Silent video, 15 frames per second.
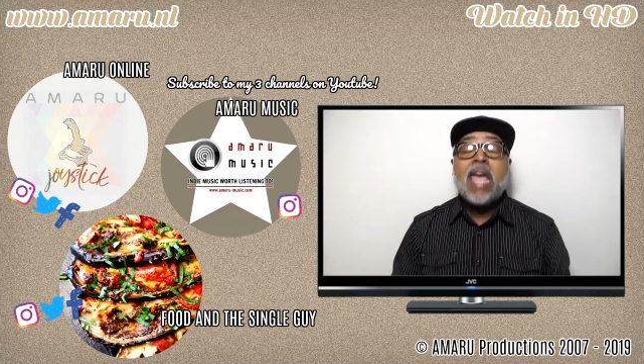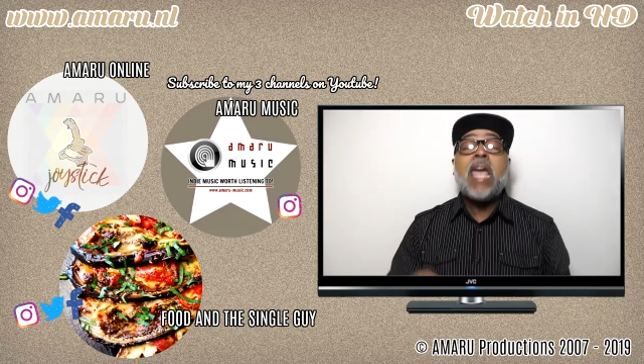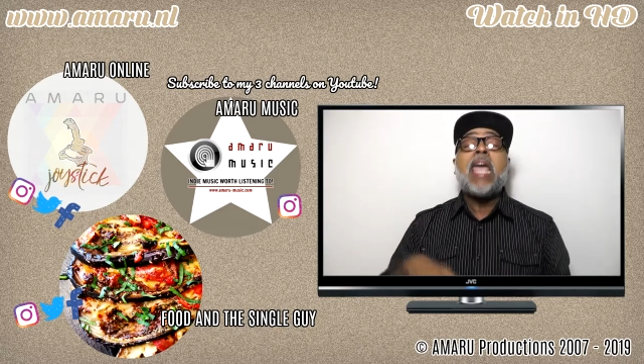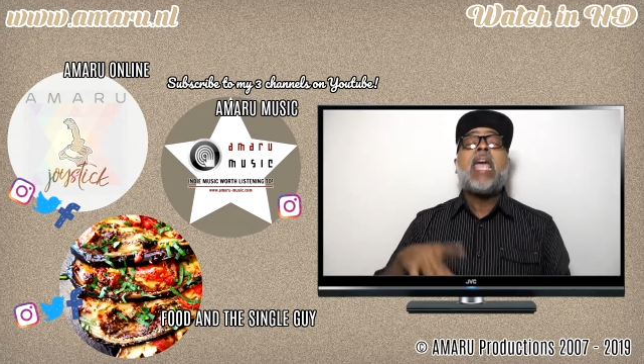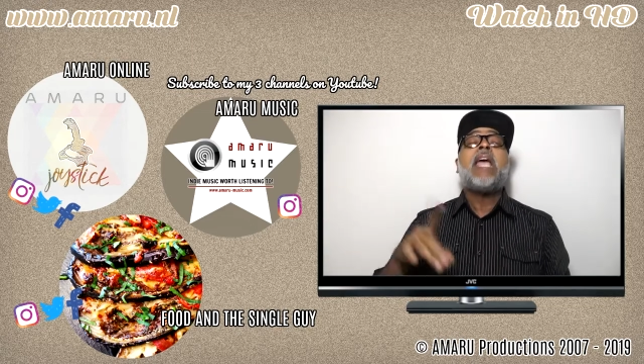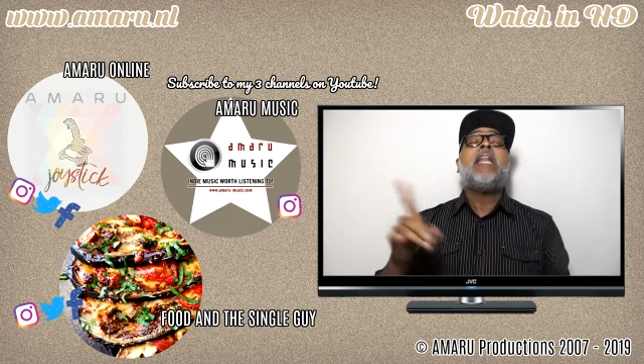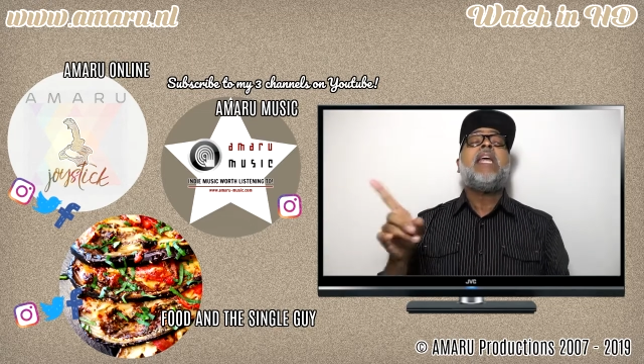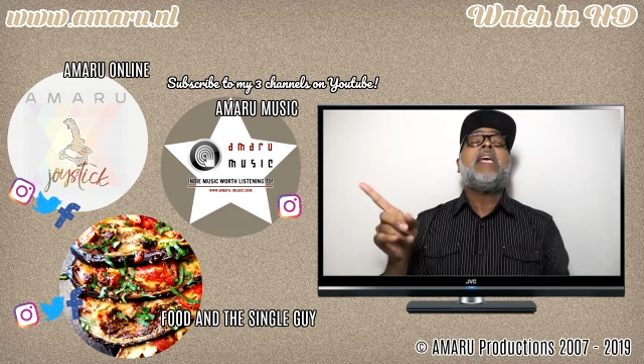
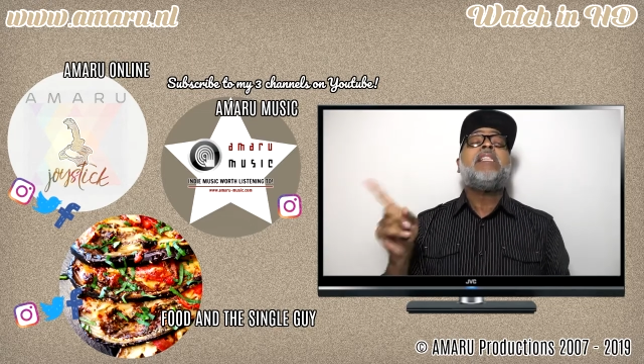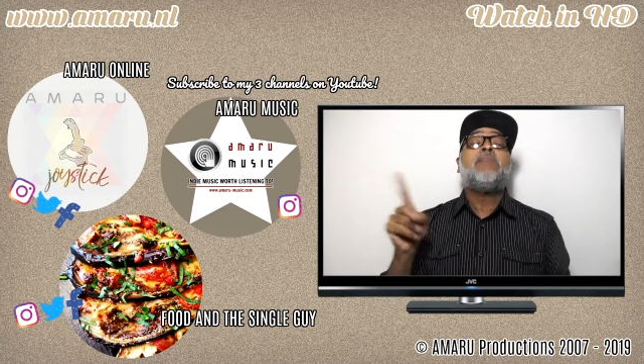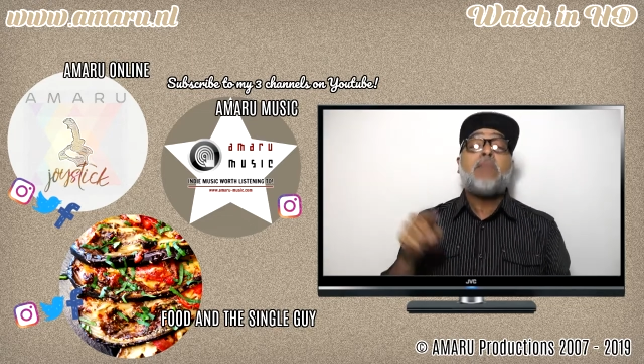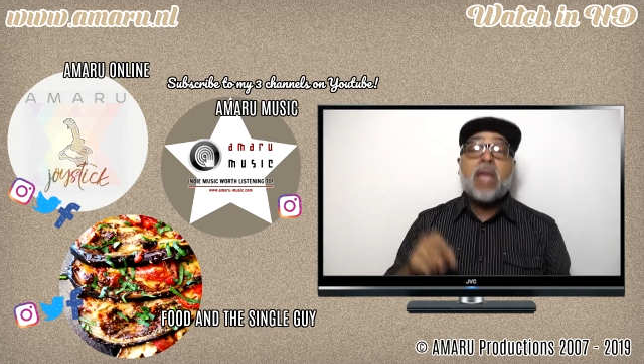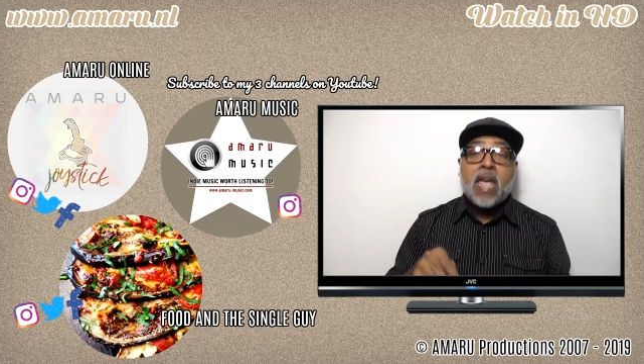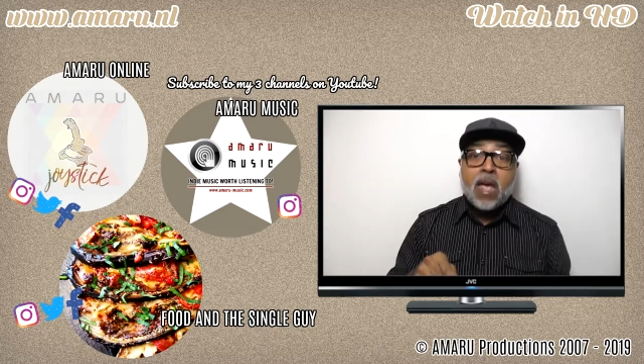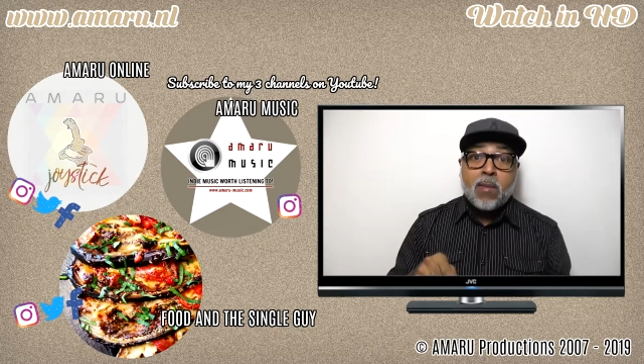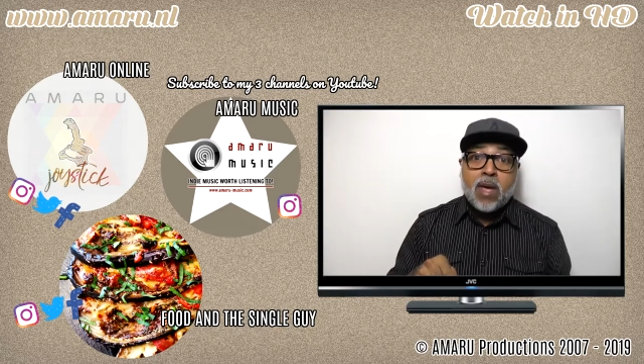and his
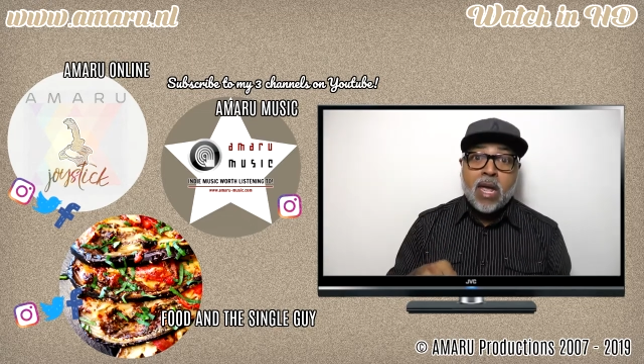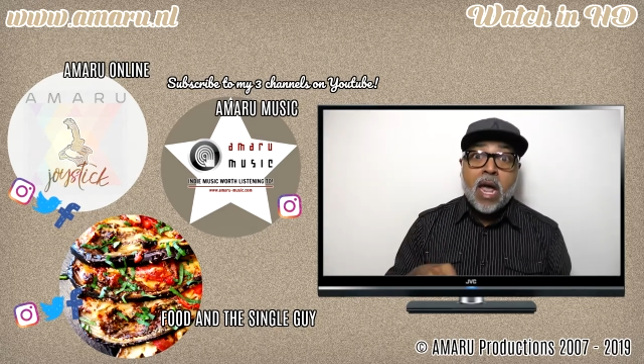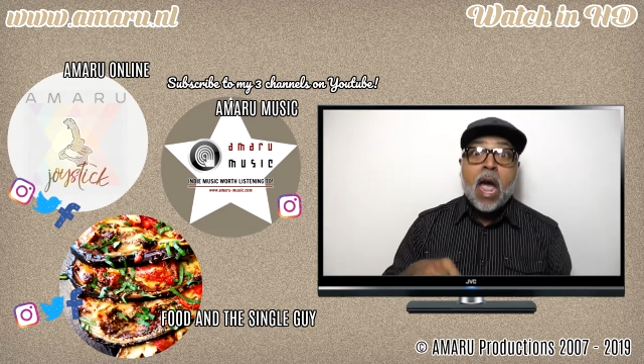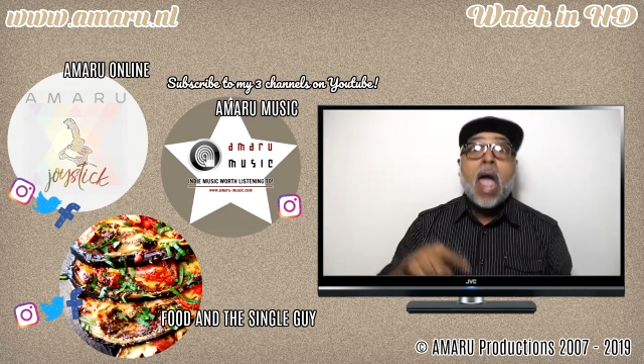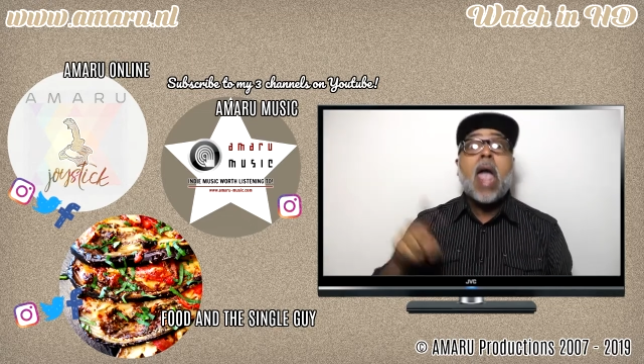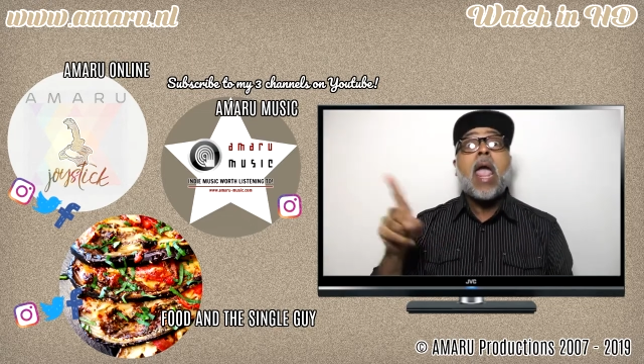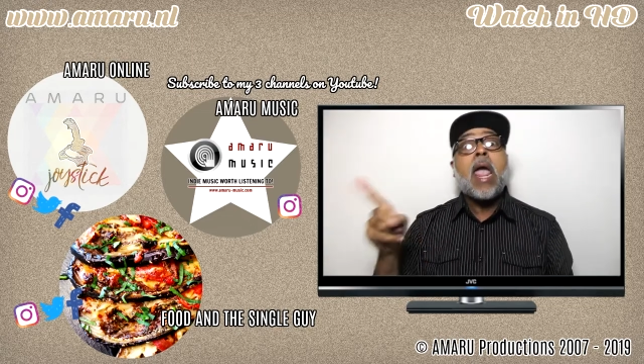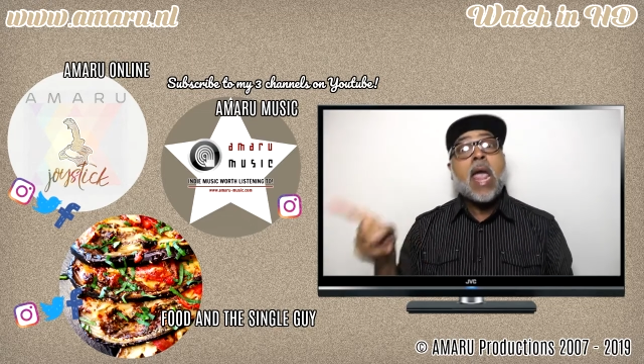mammy
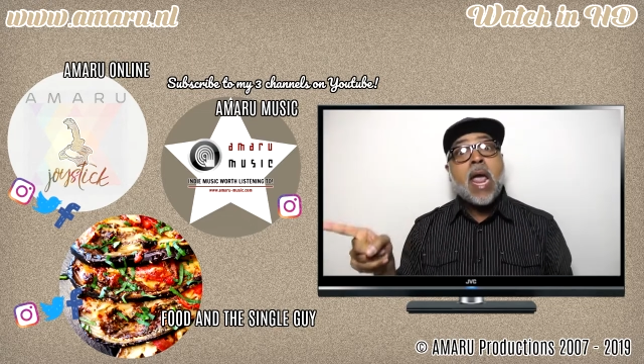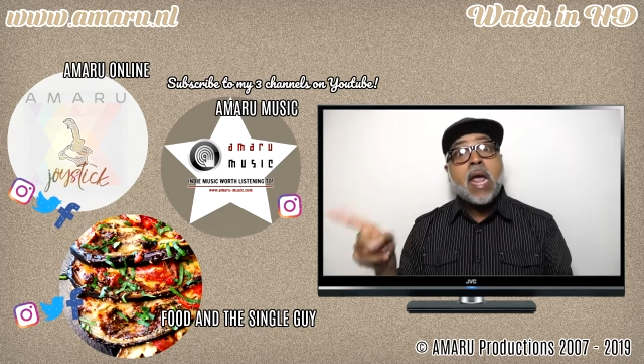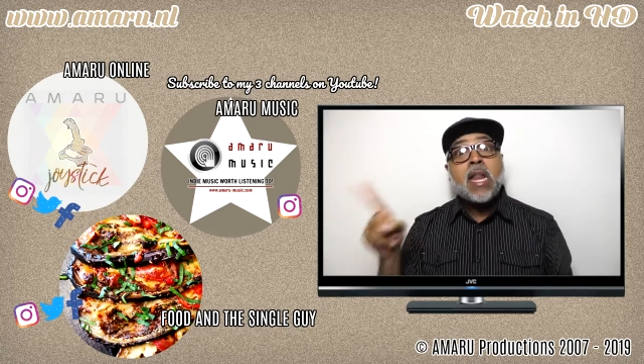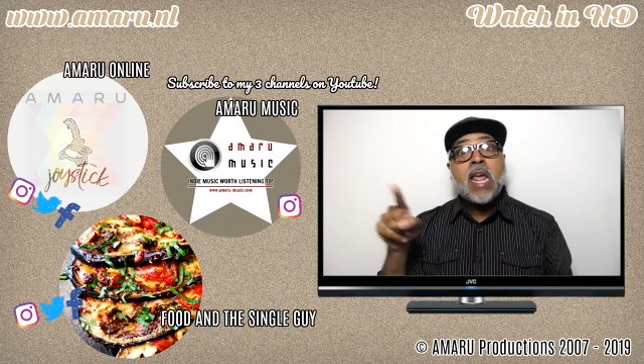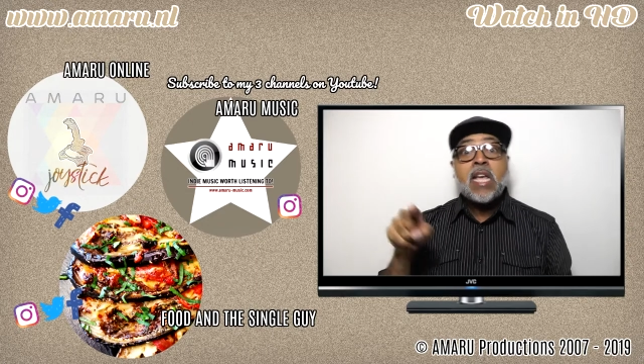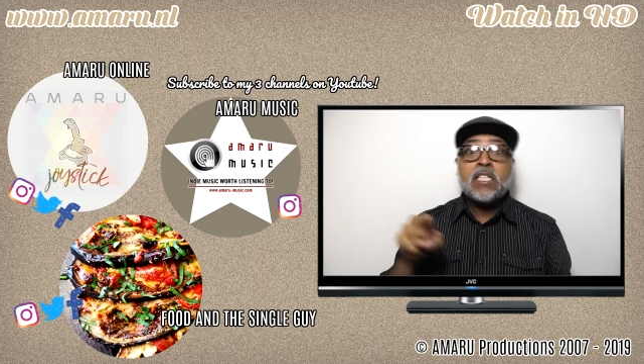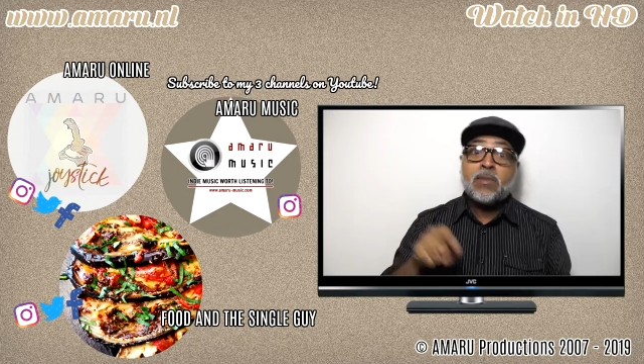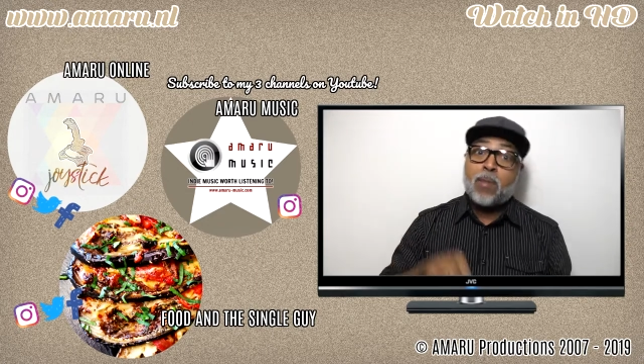
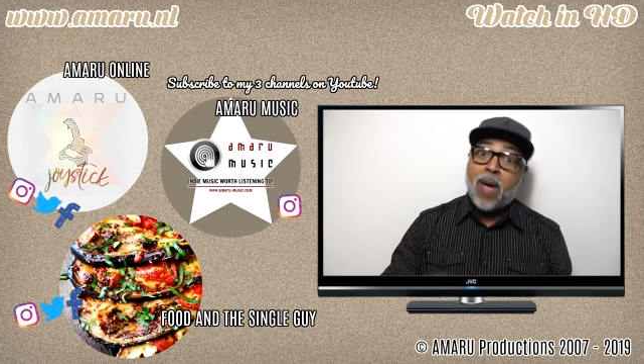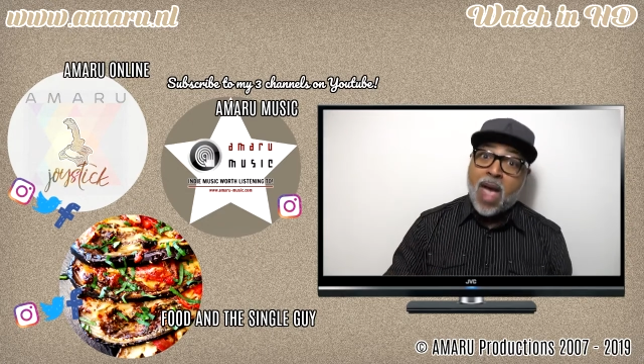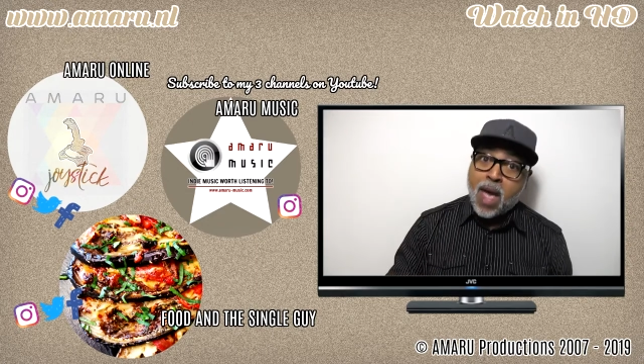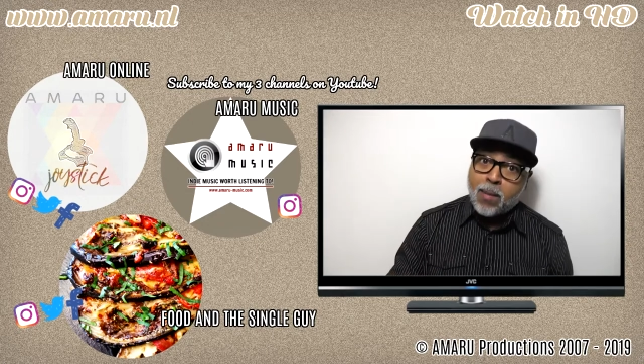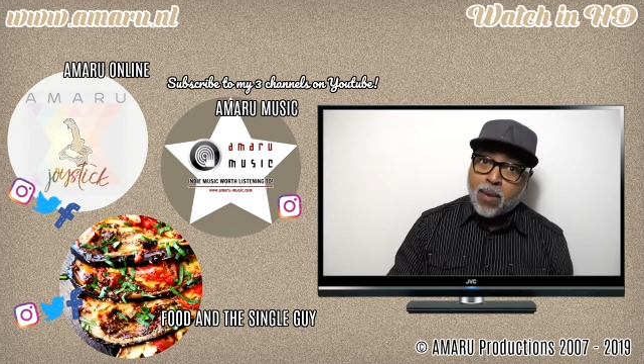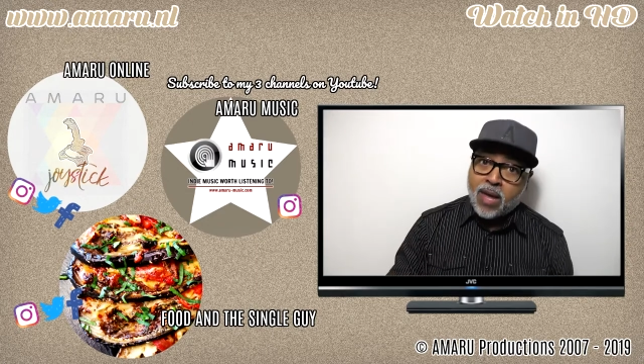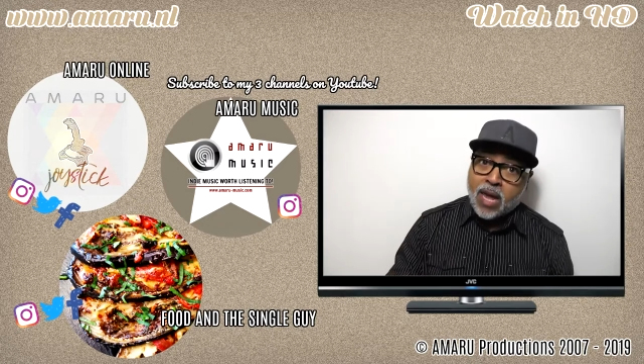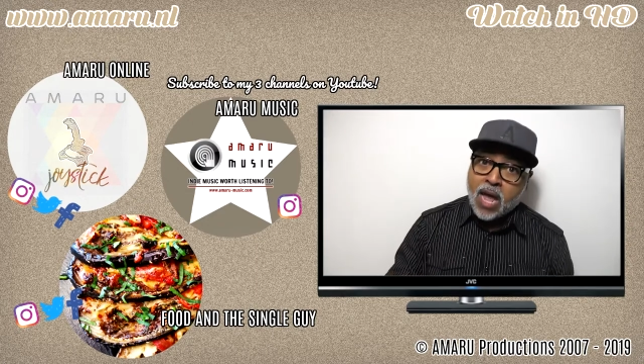and his
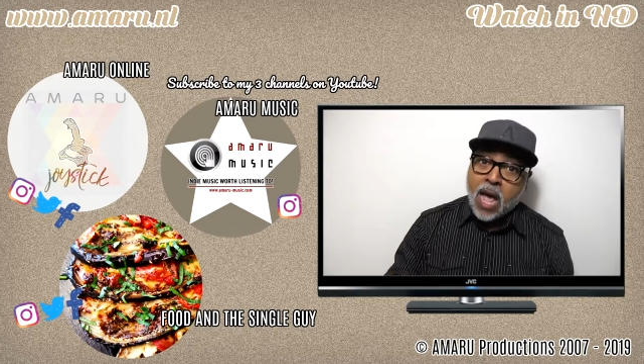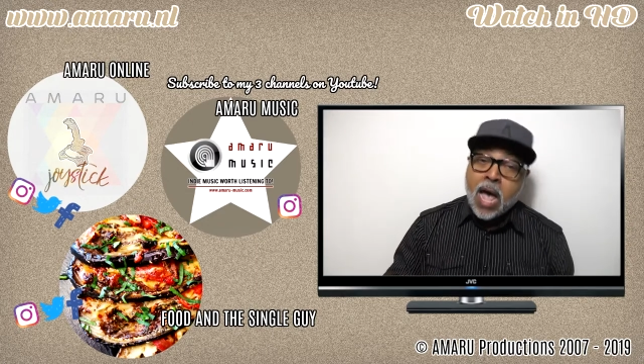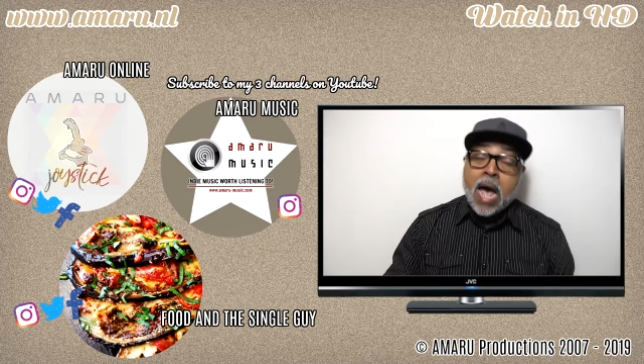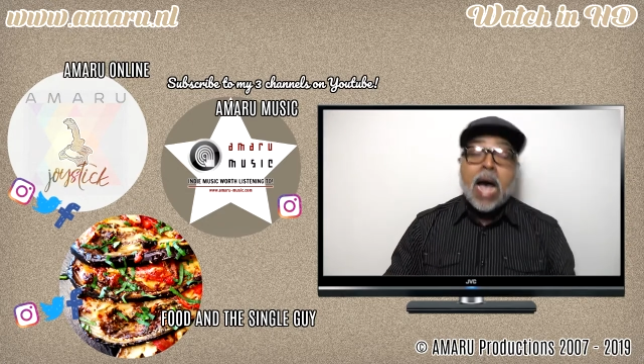pappy.